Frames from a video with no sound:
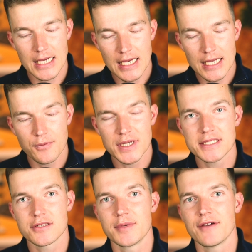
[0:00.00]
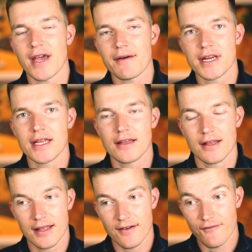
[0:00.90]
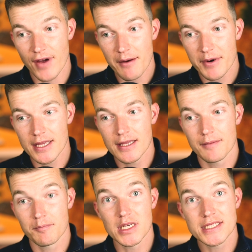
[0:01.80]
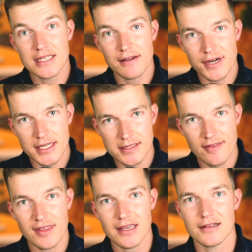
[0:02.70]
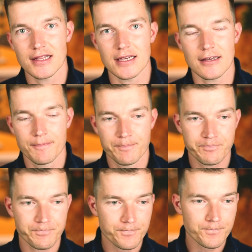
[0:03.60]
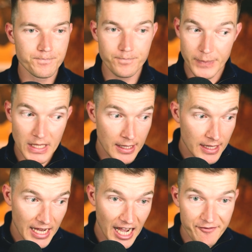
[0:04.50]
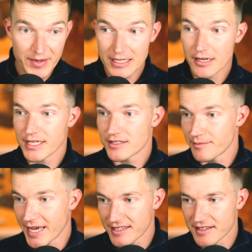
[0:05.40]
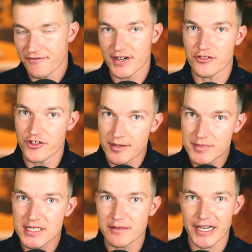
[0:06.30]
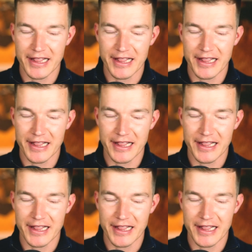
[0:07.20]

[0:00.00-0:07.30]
it was to me very, very mysterious thing. Like, I've been going to many different gyms in my